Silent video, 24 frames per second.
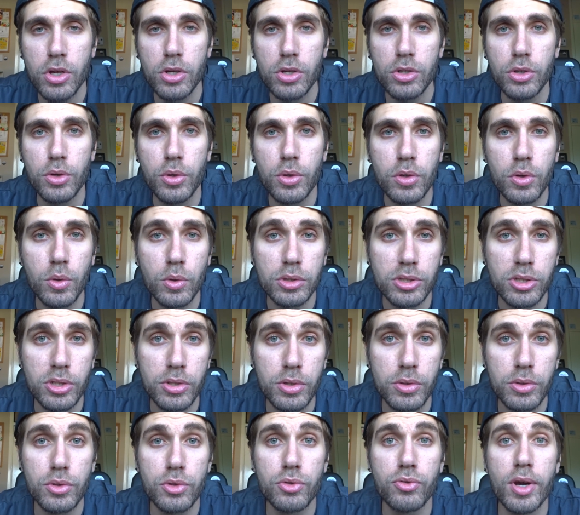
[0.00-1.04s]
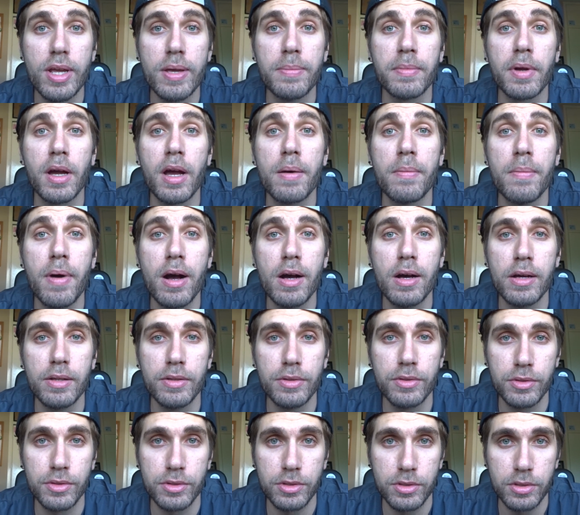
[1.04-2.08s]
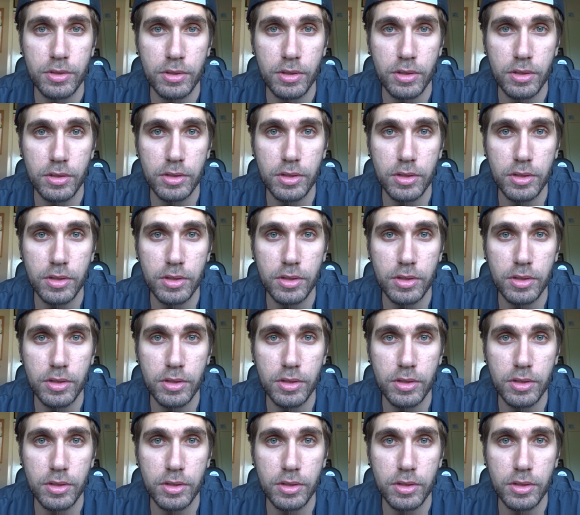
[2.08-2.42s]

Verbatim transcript: You can also use dream commands.